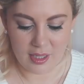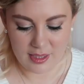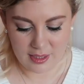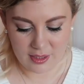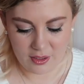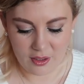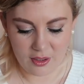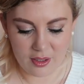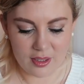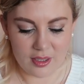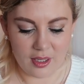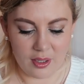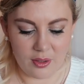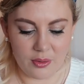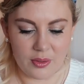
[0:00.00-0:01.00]
I did not.
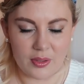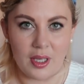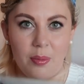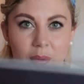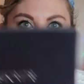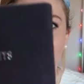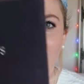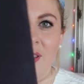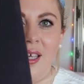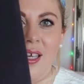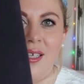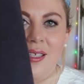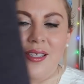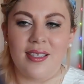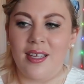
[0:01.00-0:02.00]
I also bought
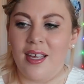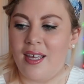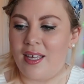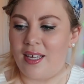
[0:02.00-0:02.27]
this.